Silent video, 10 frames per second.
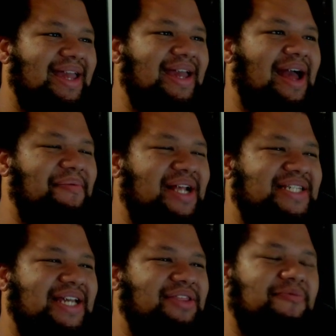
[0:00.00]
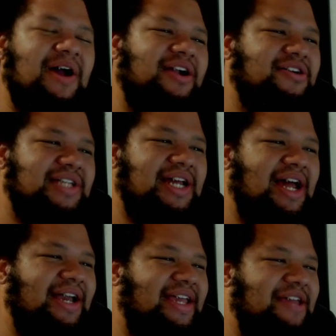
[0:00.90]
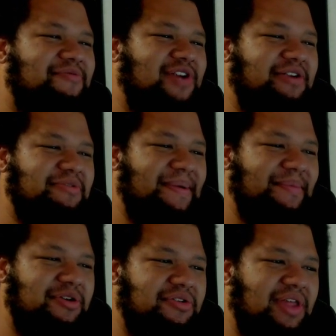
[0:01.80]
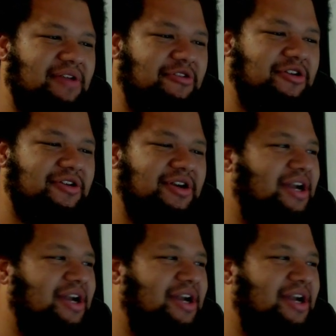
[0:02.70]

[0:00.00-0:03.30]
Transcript: I'm not saying the Rockers. I keep trying to remember who they were.